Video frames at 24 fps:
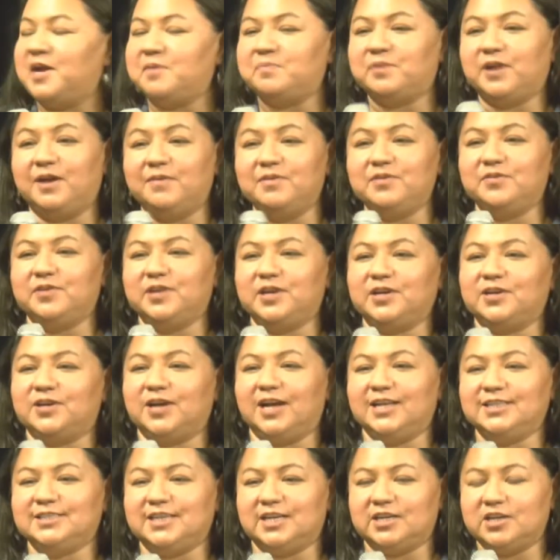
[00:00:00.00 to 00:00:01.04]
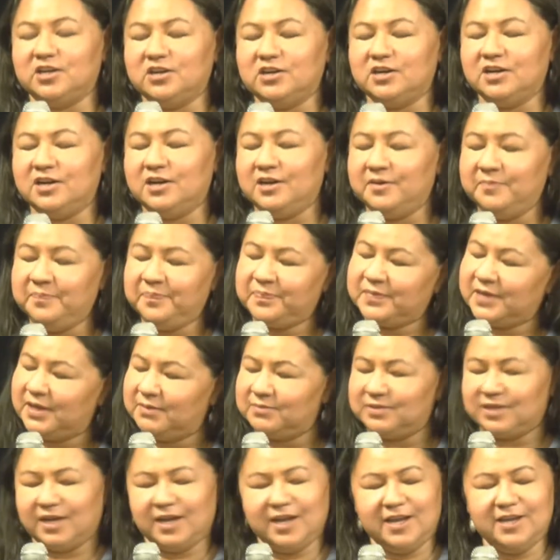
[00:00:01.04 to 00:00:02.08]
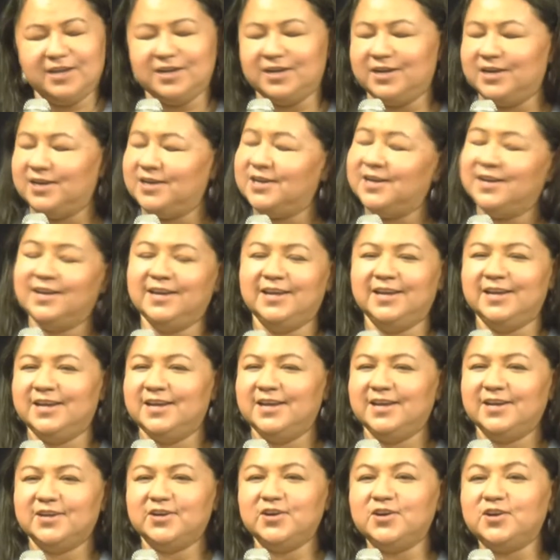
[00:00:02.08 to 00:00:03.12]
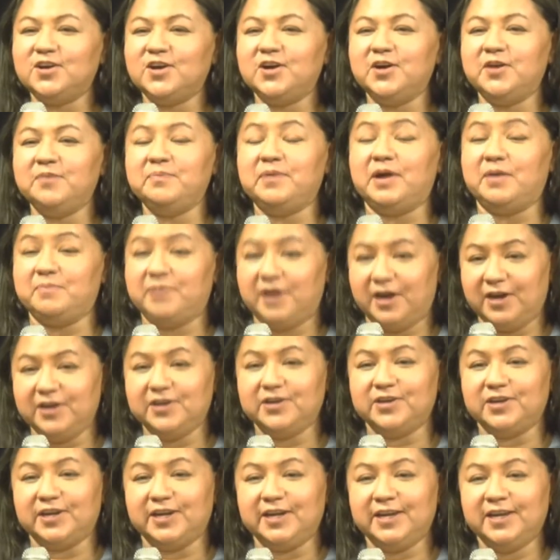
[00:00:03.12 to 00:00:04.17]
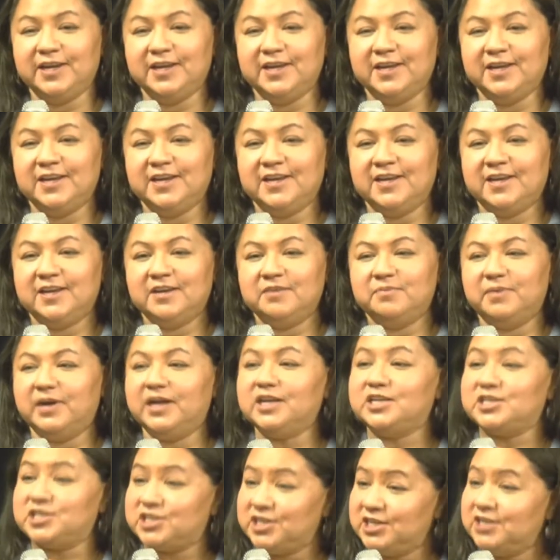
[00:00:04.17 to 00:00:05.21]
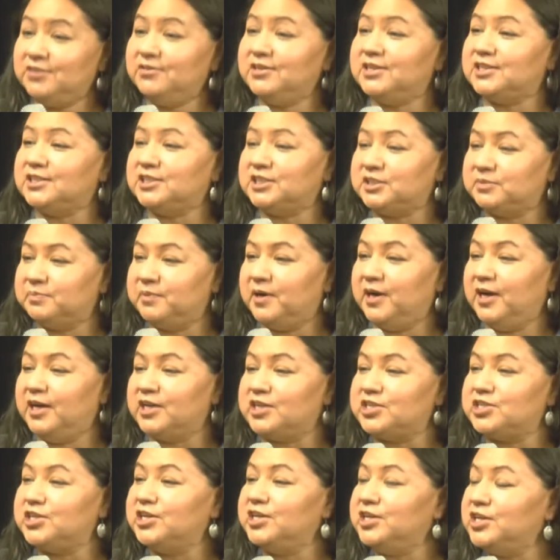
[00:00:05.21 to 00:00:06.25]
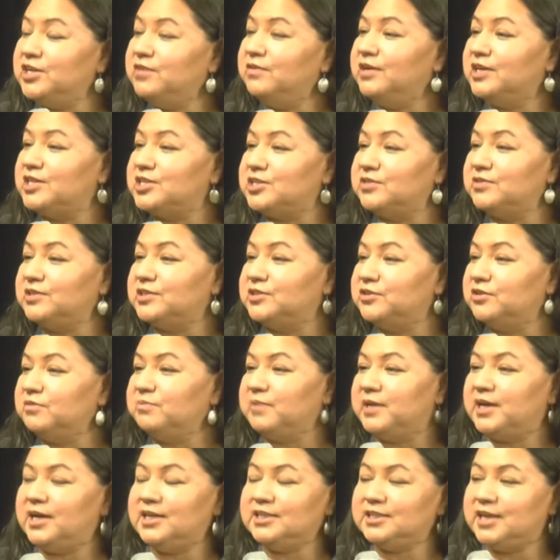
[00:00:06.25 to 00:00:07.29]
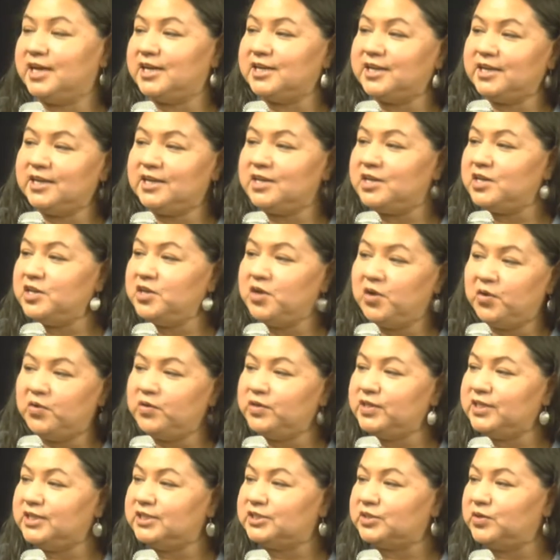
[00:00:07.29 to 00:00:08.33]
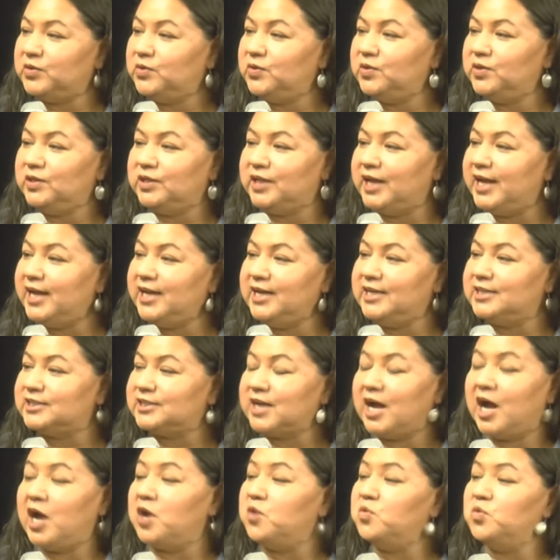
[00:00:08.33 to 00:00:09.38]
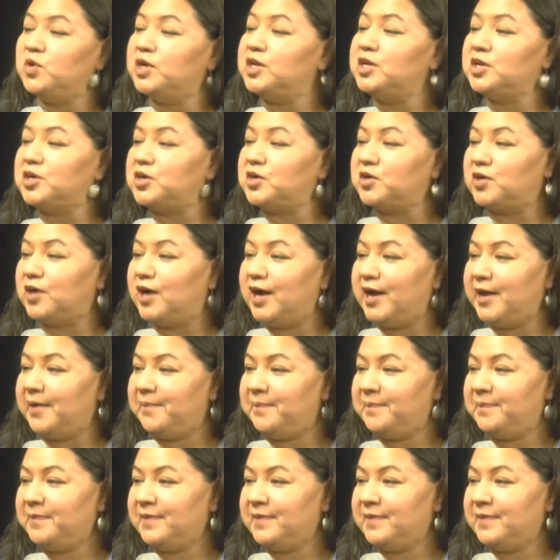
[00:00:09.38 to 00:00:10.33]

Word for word: me, I probably would have cried, said, Gukum, I'm tired. Gukum, I'm hungry. But she was smart. She knew what she was doing. Because I didn't know these old ladies, I wouldn't cry.